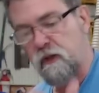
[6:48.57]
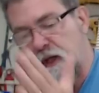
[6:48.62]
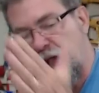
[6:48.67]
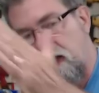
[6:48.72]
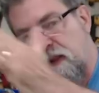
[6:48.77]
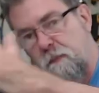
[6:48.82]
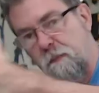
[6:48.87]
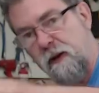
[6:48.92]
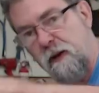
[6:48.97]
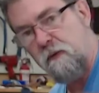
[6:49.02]
The
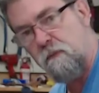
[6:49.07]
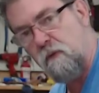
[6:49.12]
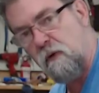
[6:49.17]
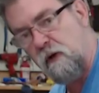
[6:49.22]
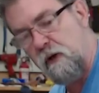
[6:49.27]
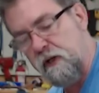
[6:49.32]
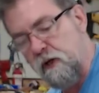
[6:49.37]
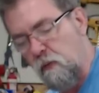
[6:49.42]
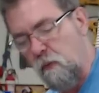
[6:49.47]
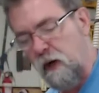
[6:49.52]
other part
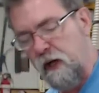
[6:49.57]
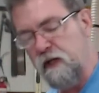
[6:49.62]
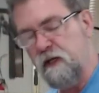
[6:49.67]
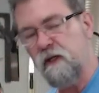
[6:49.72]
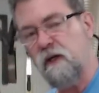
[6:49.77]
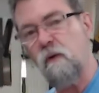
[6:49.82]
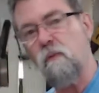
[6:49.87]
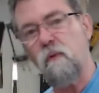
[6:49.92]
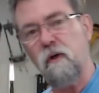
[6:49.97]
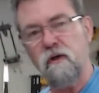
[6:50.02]
rolling away, you
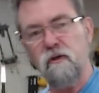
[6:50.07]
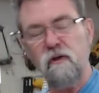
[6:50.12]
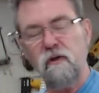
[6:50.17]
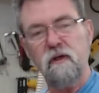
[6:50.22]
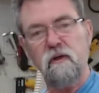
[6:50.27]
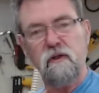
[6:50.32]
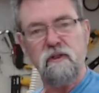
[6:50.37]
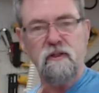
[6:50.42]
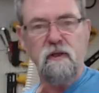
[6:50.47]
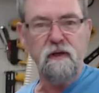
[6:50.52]
don't want to do
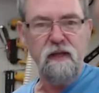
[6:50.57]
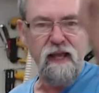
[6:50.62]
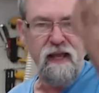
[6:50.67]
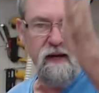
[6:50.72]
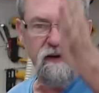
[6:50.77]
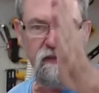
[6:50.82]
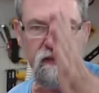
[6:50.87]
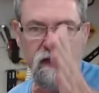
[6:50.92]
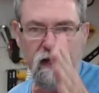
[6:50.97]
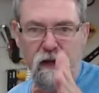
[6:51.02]
that because the
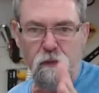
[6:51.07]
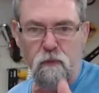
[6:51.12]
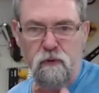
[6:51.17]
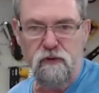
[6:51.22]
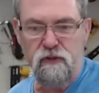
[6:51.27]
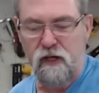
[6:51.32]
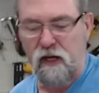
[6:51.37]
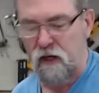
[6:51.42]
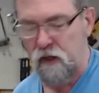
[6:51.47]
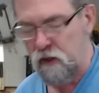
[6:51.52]
end of the cut will
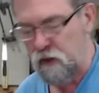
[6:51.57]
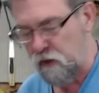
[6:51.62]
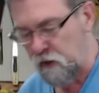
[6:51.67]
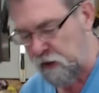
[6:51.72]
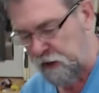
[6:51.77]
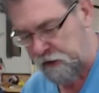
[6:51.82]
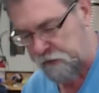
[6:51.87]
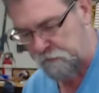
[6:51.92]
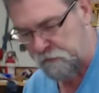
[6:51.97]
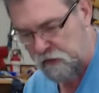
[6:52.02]
start
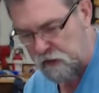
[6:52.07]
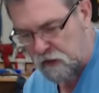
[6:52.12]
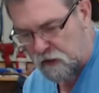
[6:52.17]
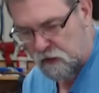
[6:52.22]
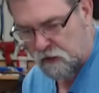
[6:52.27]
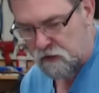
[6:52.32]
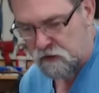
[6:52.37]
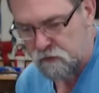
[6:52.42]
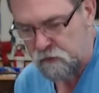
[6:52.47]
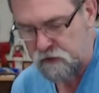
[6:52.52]
curling.
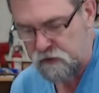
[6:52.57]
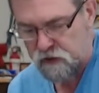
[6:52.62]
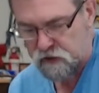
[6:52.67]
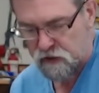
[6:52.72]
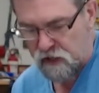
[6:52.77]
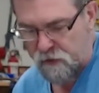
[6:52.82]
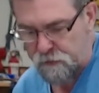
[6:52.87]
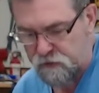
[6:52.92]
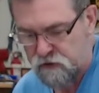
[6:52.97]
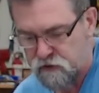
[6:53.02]
So we
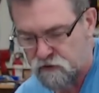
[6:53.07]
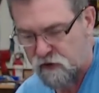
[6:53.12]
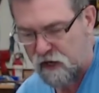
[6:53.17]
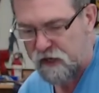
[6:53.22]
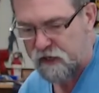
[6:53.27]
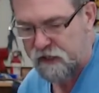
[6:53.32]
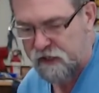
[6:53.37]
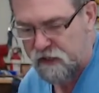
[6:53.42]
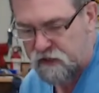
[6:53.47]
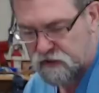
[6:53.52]
just keep it
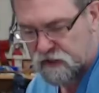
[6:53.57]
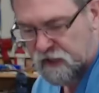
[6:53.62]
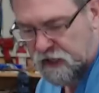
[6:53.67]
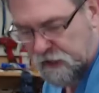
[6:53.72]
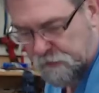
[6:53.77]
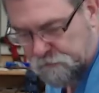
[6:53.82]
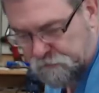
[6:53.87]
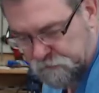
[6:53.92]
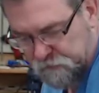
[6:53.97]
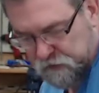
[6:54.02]
straight against
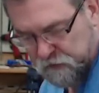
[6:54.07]
there.